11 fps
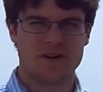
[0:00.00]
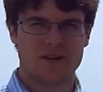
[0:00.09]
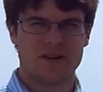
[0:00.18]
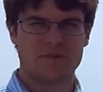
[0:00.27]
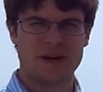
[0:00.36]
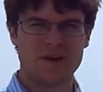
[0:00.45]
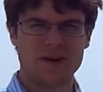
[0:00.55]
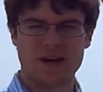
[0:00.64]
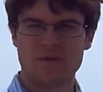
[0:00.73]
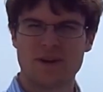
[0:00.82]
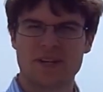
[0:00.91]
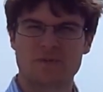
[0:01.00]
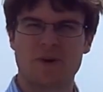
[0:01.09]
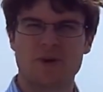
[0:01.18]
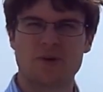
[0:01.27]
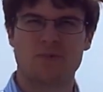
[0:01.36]
The battery had to be on
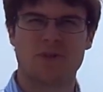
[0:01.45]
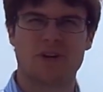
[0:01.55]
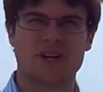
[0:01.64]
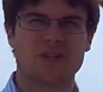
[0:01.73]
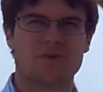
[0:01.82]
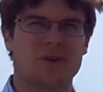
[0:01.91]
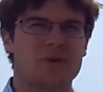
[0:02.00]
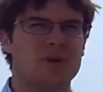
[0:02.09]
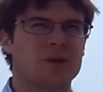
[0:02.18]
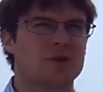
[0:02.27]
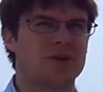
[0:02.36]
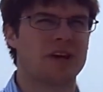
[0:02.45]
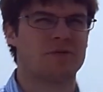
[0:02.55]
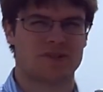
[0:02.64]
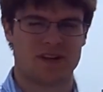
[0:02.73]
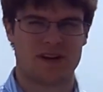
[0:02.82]
special plates, so we had to make sure
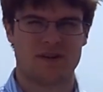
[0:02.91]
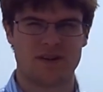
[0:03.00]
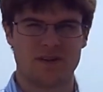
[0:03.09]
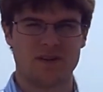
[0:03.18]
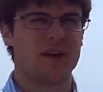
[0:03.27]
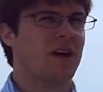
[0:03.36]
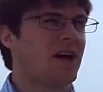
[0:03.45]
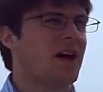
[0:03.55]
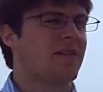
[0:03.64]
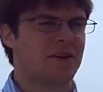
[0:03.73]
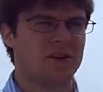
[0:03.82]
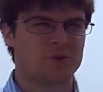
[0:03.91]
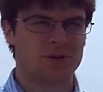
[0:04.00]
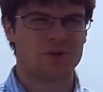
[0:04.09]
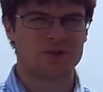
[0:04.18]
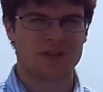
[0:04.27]
that was there. And the
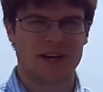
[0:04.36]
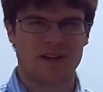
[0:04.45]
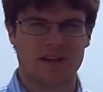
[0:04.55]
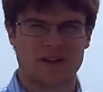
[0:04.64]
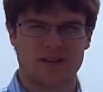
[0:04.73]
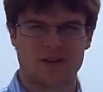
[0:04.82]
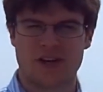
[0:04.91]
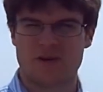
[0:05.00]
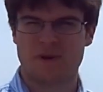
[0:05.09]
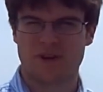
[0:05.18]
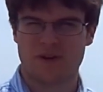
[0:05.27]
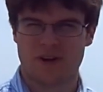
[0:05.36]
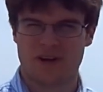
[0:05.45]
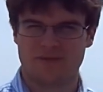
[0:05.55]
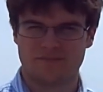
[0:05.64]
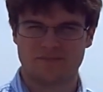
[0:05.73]
Arduino was not allowed to touch any metal at
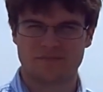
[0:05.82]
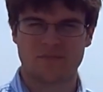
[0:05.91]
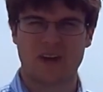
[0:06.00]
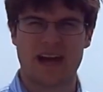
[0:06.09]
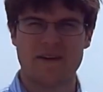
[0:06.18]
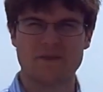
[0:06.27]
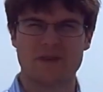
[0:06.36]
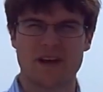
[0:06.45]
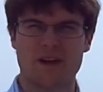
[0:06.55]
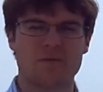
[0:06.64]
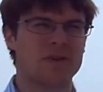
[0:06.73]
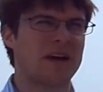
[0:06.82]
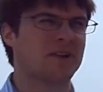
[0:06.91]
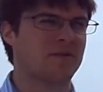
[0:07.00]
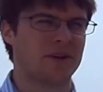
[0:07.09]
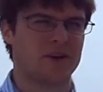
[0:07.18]
all. After that, we
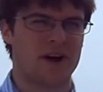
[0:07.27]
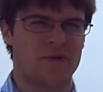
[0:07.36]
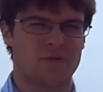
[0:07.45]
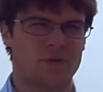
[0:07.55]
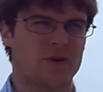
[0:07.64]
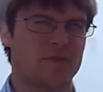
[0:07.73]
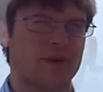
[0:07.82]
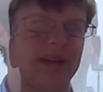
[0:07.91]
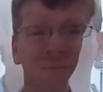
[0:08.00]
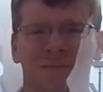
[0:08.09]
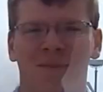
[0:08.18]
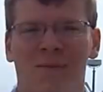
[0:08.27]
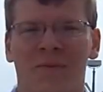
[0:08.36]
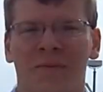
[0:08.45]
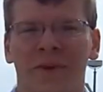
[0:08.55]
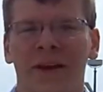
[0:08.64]
had to figure out where the magnet would
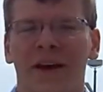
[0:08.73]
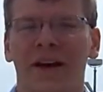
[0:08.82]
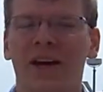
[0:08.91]
go.